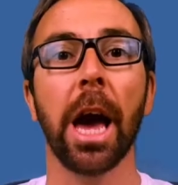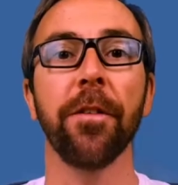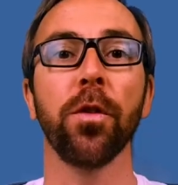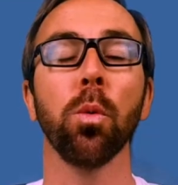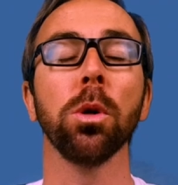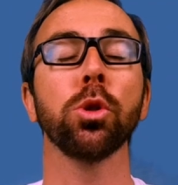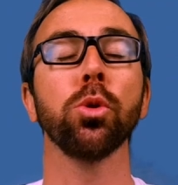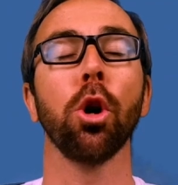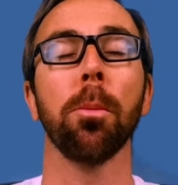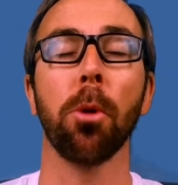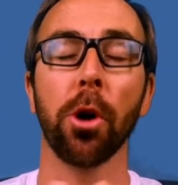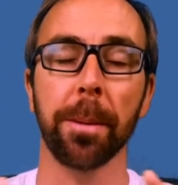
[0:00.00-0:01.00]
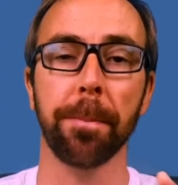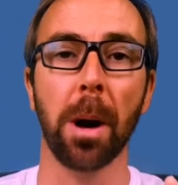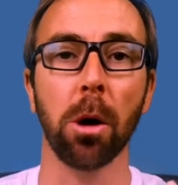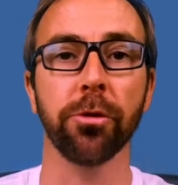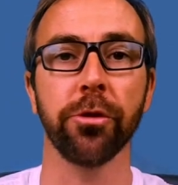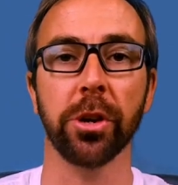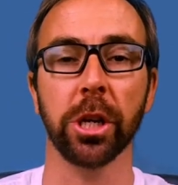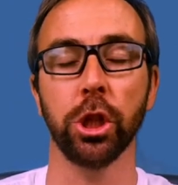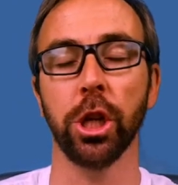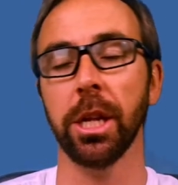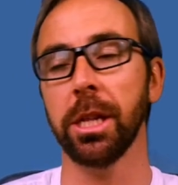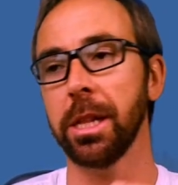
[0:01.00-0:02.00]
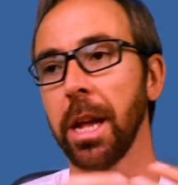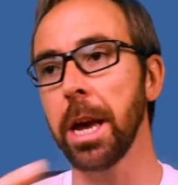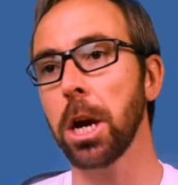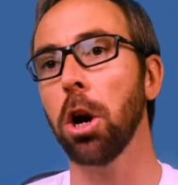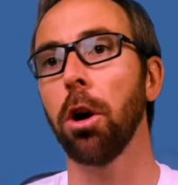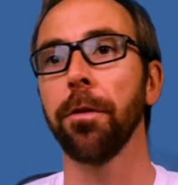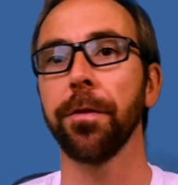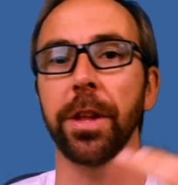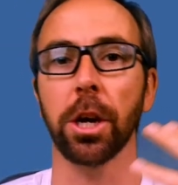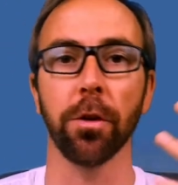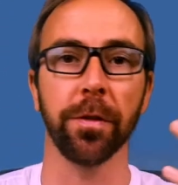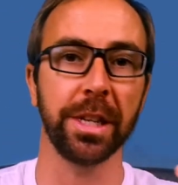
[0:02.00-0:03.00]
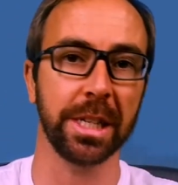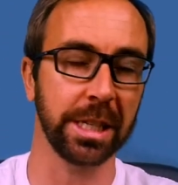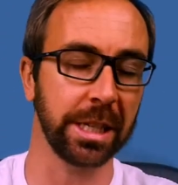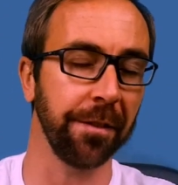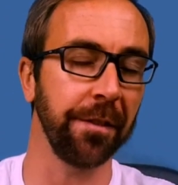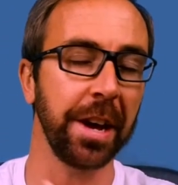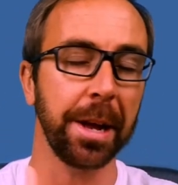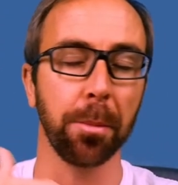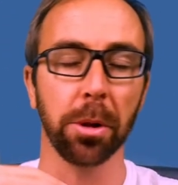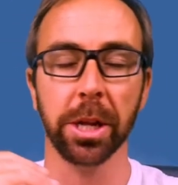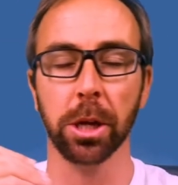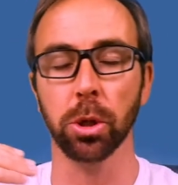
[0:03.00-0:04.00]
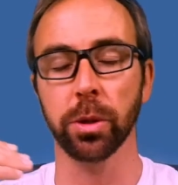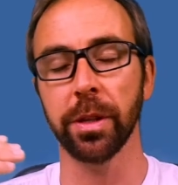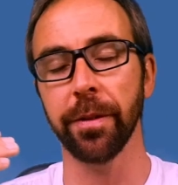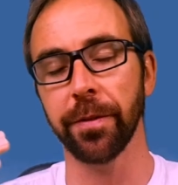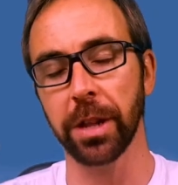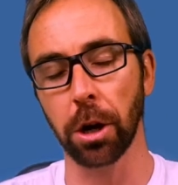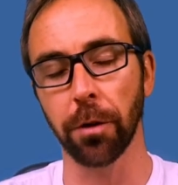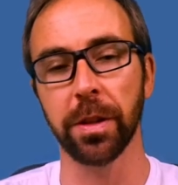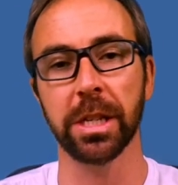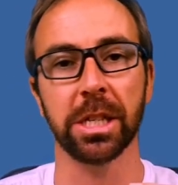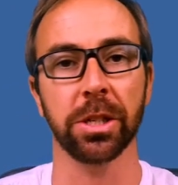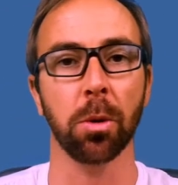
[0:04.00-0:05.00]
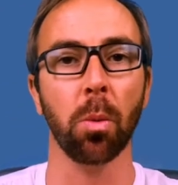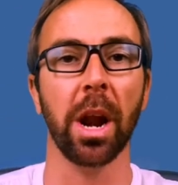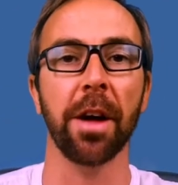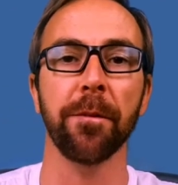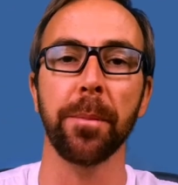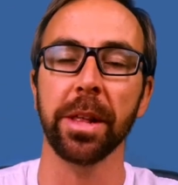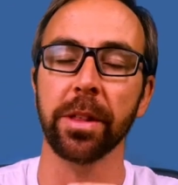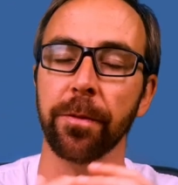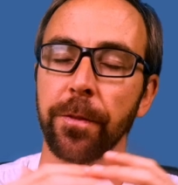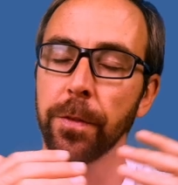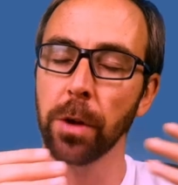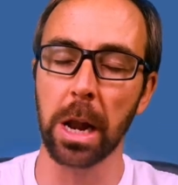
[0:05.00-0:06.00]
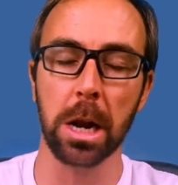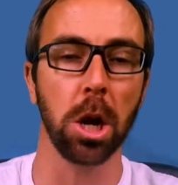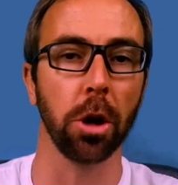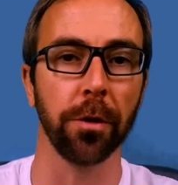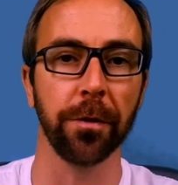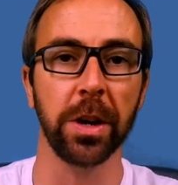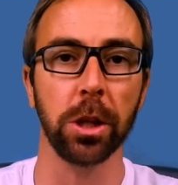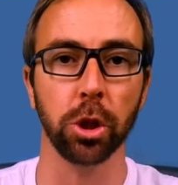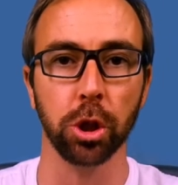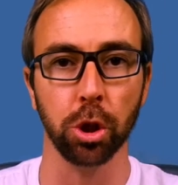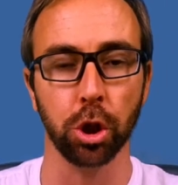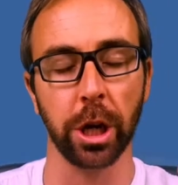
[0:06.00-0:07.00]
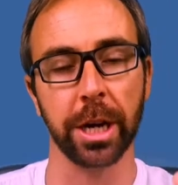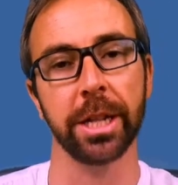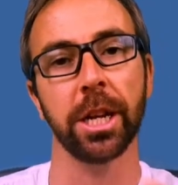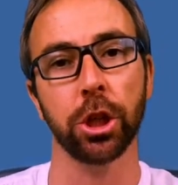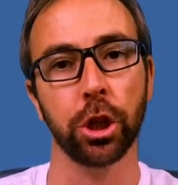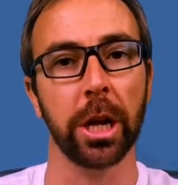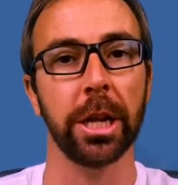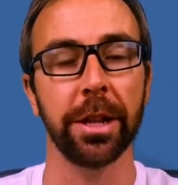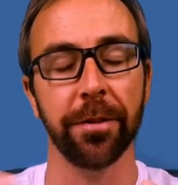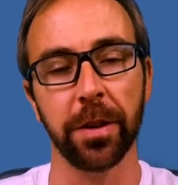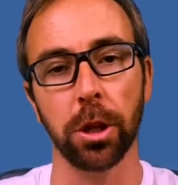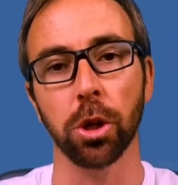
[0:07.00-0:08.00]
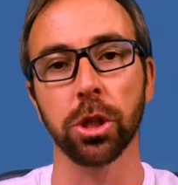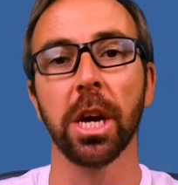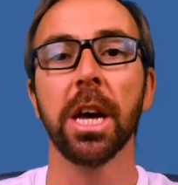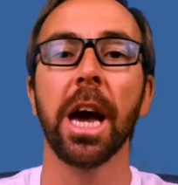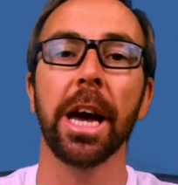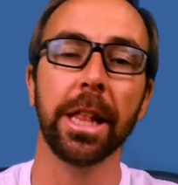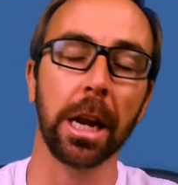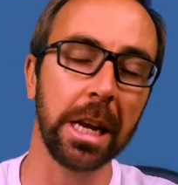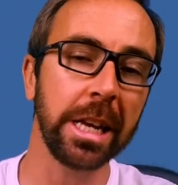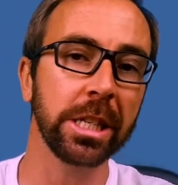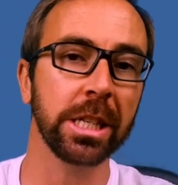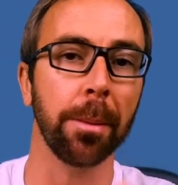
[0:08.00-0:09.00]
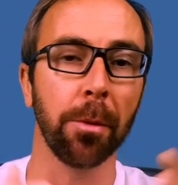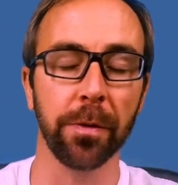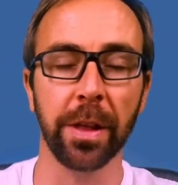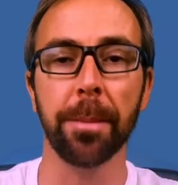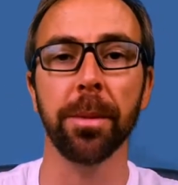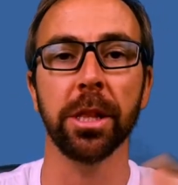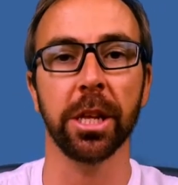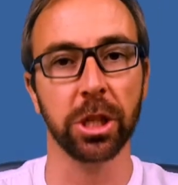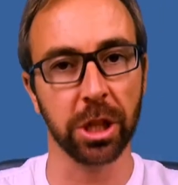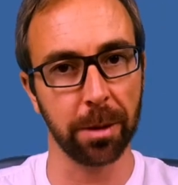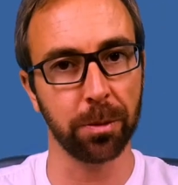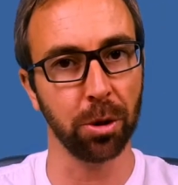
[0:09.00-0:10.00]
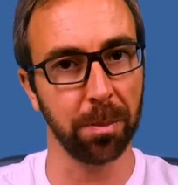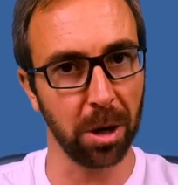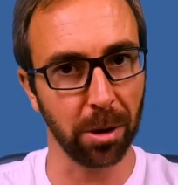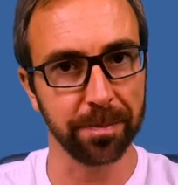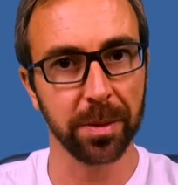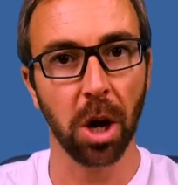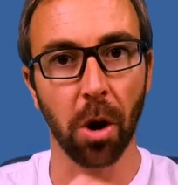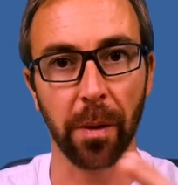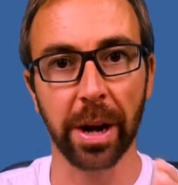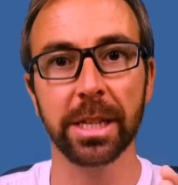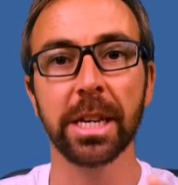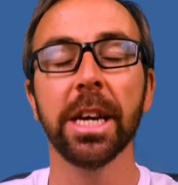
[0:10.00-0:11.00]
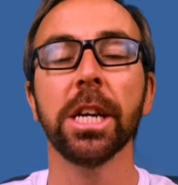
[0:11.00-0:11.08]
If you want to know more about reject takeoff, takeoff distance available, takeoff distance required, I've made a lot of videos, so check in the channel the videos, and I'll link some of them in the description below, all right?